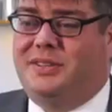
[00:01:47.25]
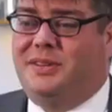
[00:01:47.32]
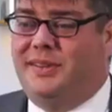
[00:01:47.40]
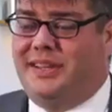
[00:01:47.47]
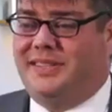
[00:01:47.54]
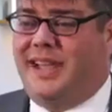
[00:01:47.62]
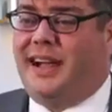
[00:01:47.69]

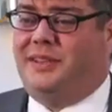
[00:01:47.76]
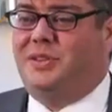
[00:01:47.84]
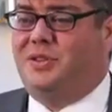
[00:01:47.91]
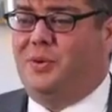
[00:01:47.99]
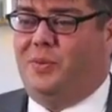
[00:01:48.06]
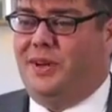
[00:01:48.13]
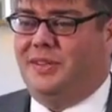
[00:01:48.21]
exactly
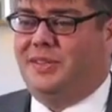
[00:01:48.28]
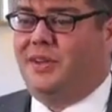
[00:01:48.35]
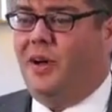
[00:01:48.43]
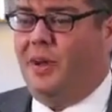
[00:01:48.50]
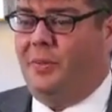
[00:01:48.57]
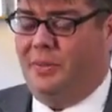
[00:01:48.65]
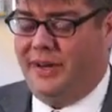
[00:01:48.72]
sure what it's
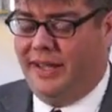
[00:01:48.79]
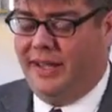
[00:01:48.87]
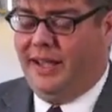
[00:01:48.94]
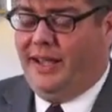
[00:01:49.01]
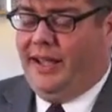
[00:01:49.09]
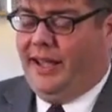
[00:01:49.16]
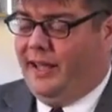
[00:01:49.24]
called, but
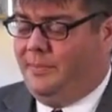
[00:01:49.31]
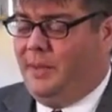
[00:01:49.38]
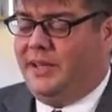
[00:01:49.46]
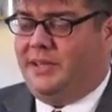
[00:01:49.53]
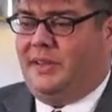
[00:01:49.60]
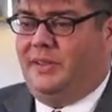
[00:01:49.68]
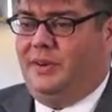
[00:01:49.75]

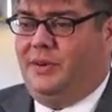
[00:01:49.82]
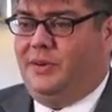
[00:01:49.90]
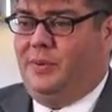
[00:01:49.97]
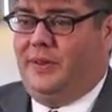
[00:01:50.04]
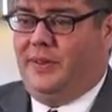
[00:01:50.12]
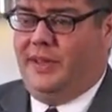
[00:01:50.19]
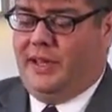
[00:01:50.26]
basically you're
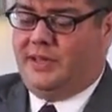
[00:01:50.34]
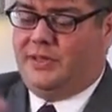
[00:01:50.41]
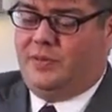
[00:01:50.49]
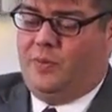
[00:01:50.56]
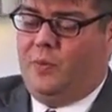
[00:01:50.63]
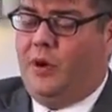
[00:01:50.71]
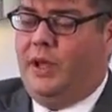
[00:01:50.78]
doing
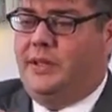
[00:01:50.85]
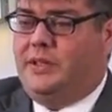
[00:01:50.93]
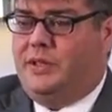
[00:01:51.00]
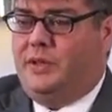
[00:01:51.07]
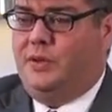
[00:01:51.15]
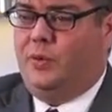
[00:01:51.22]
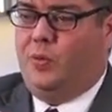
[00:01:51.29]
this, 1,
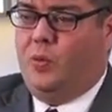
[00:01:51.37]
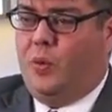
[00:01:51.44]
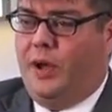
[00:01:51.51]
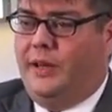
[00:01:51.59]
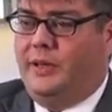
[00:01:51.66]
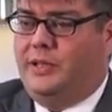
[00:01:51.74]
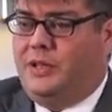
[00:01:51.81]
2,
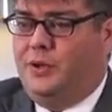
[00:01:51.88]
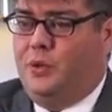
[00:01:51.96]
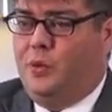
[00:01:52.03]
1, 2,